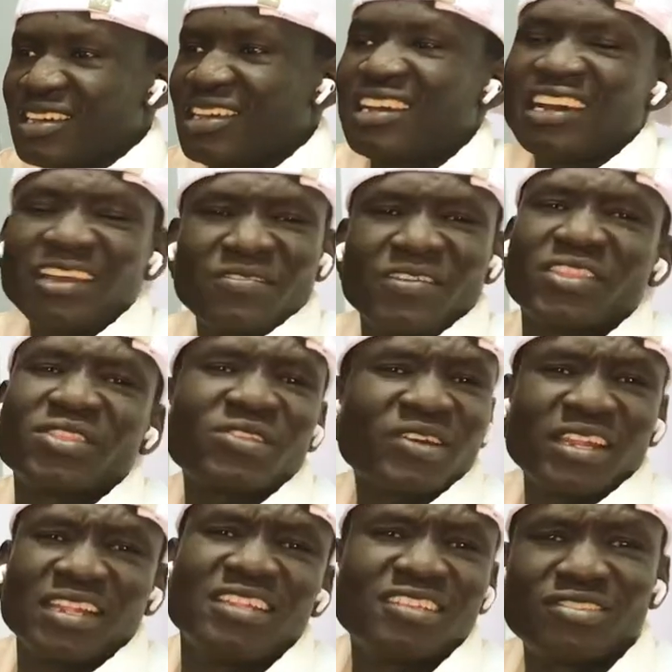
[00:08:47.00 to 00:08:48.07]
I even thought
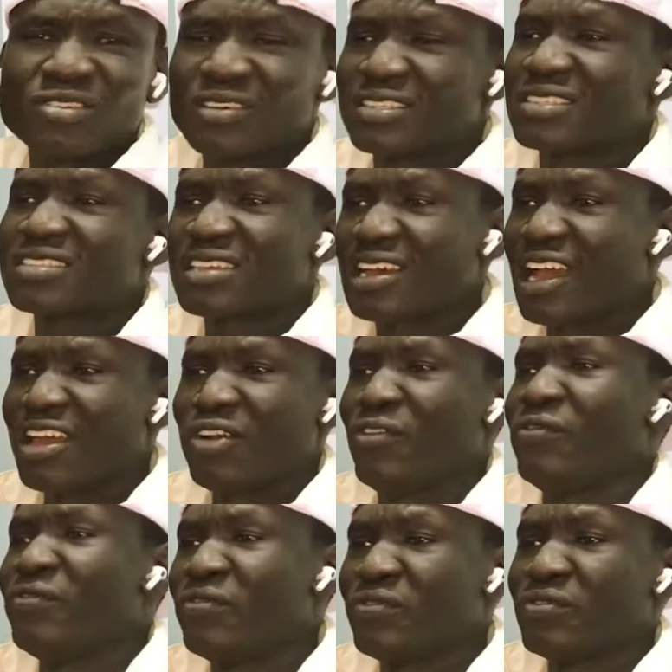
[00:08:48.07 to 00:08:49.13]
that it was kind of
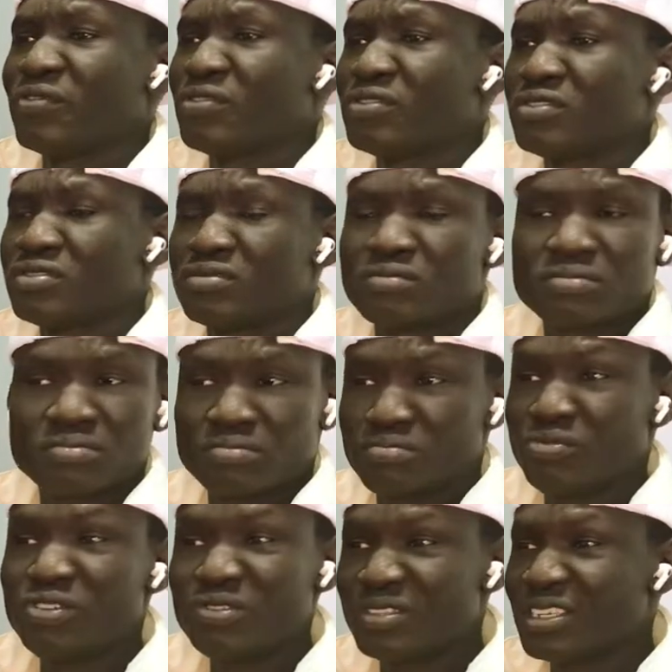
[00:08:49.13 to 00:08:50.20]

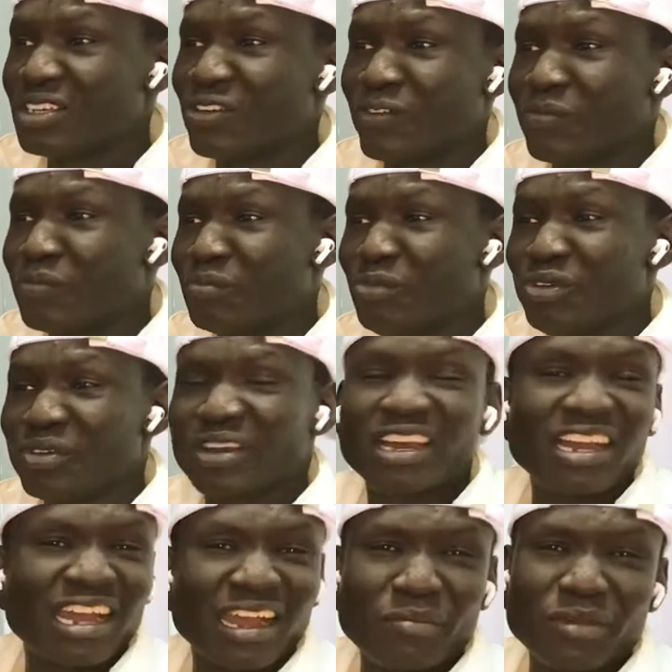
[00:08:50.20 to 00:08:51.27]
music of
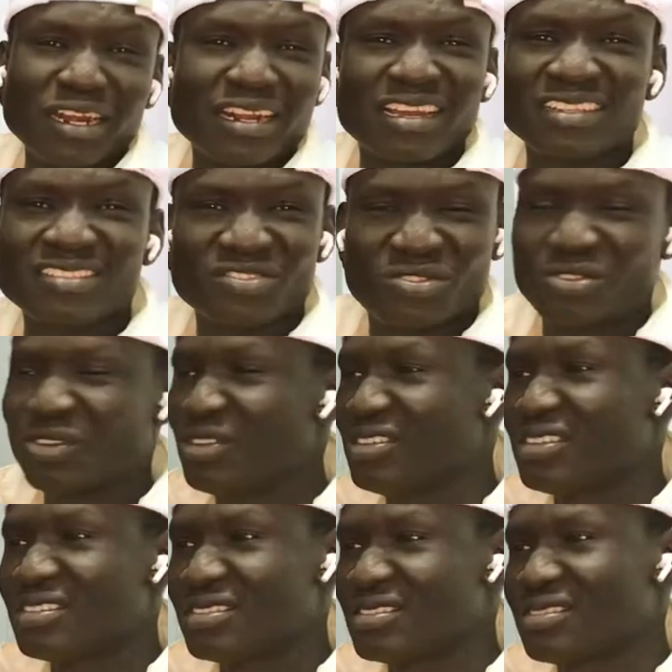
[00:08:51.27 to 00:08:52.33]
Americans, not
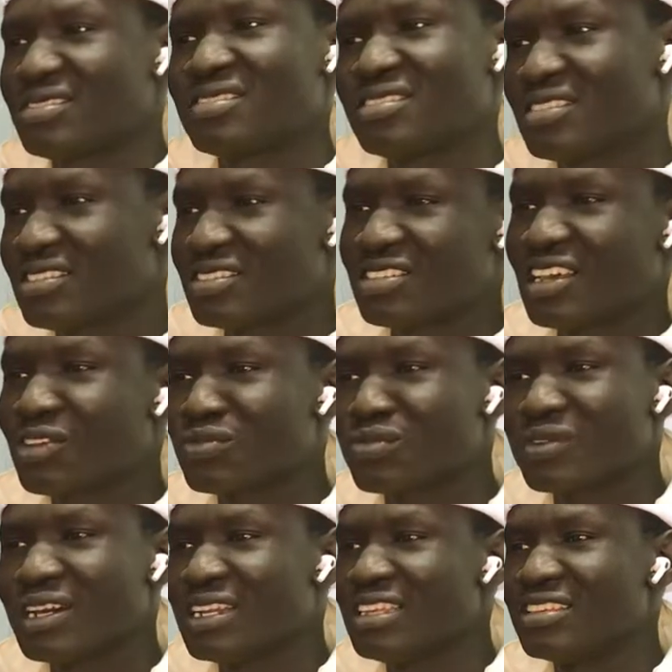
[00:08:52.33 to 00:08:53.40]
South
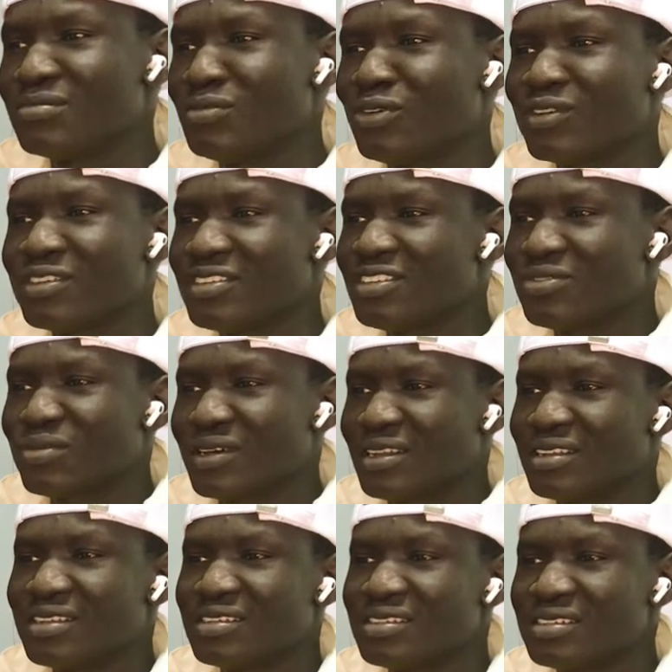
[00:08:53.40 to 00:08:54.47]
Sudanese, because this one.
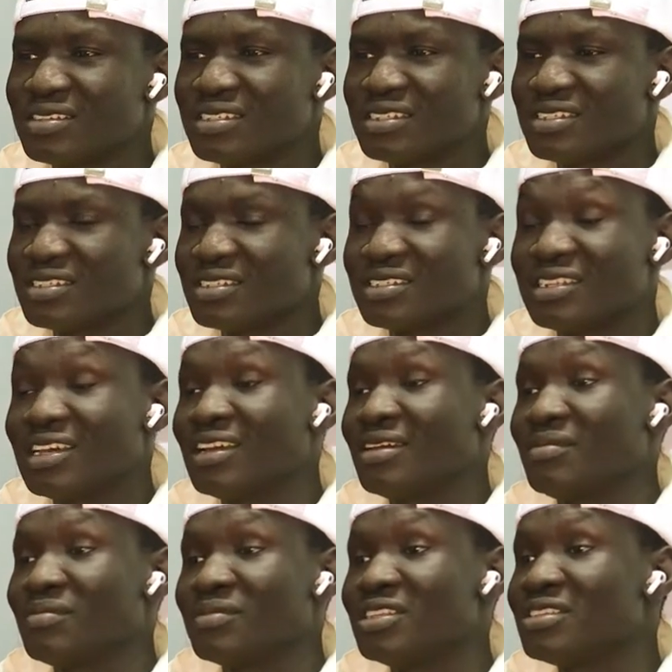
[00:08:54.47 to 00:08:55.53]

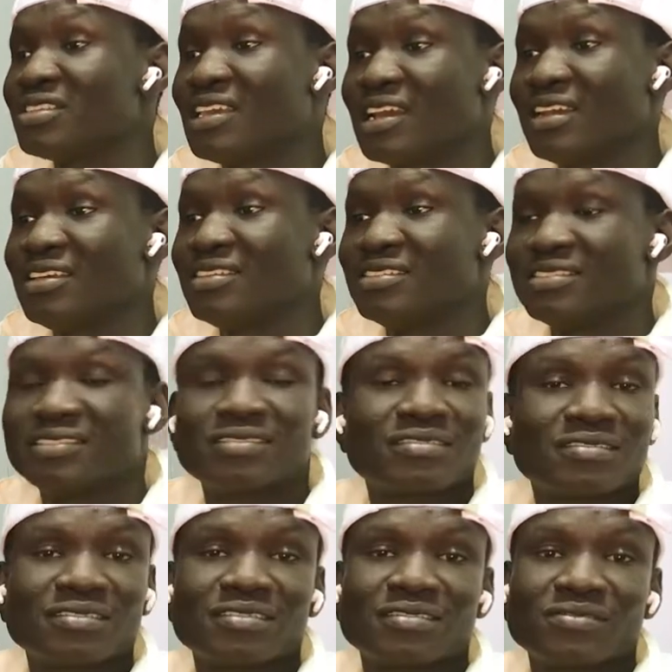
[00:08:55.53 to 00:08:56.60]
Damn, this guy
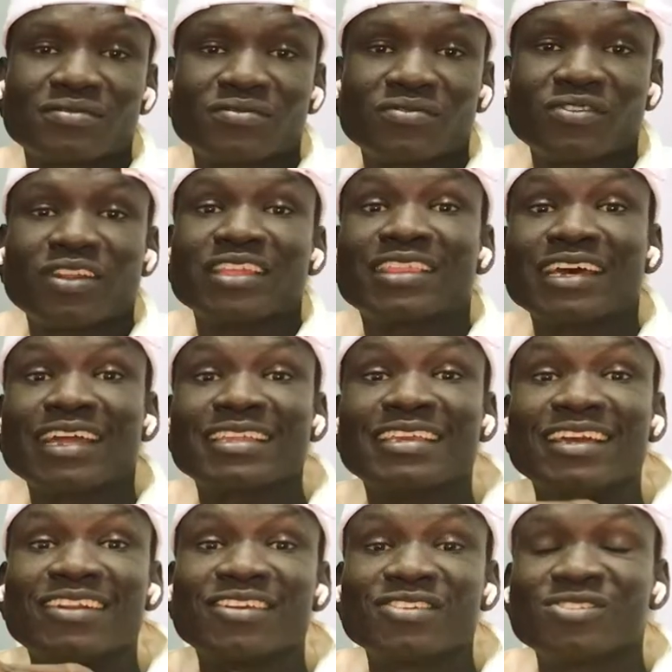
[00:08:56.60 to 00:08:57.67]
is for the third
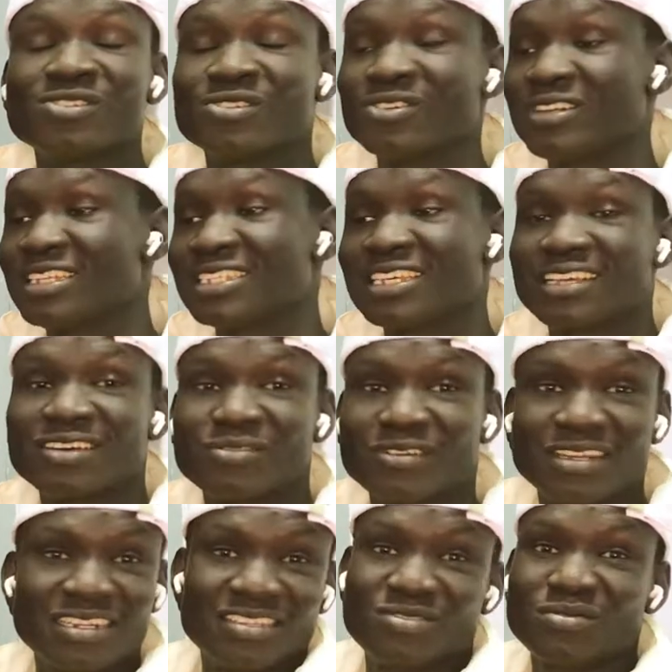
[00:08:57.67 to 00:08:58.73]
generation, not the second one.
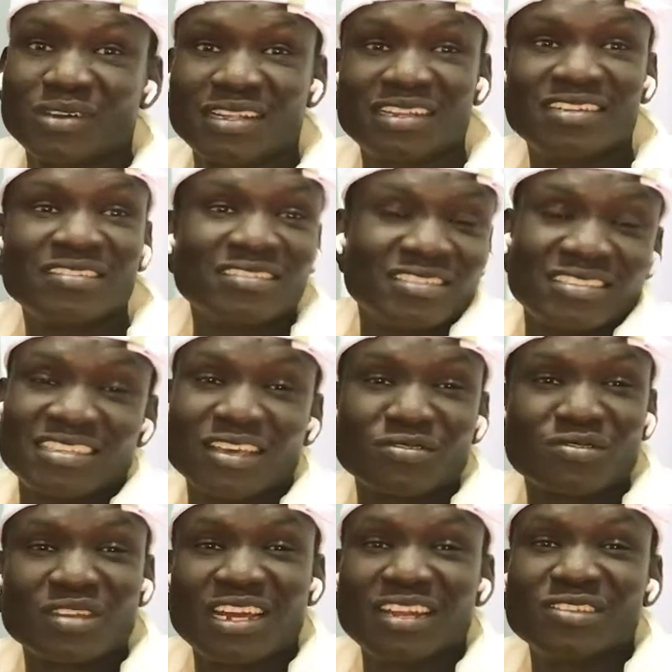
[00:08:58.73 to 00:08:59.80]
This one, South
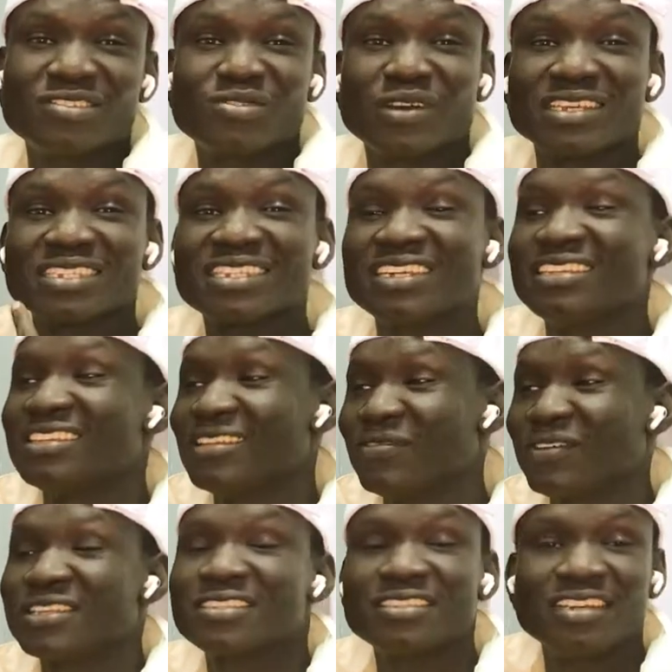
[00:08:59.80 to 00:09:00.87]
Sudanese were still in
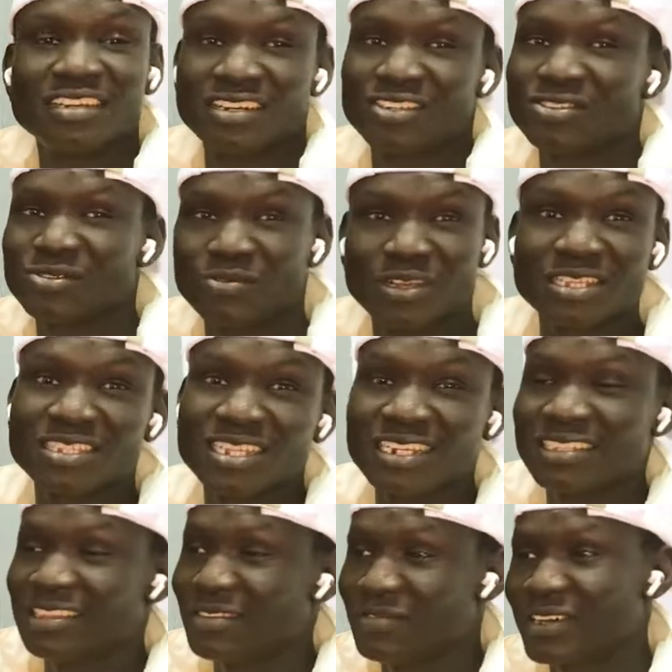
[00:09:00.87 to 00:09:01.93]
the first generation. We are still
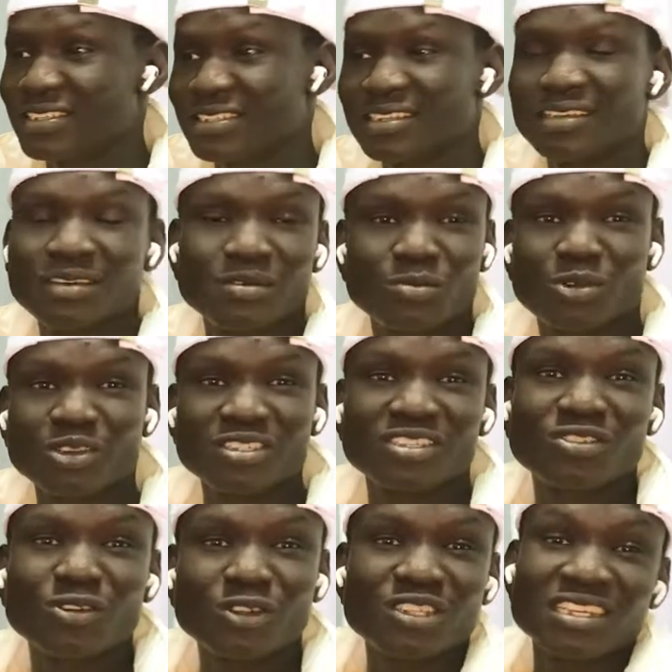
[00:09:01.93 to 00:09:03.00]
in the first, because it
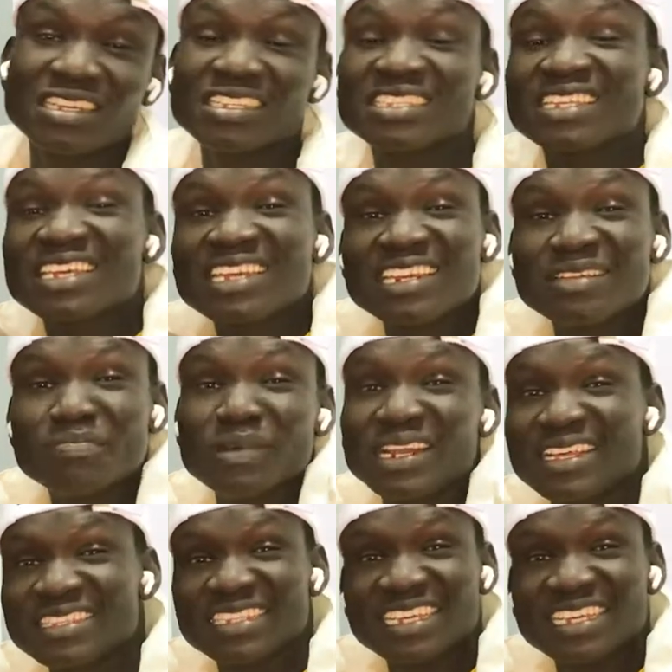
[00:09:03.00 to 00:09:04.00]
got its independence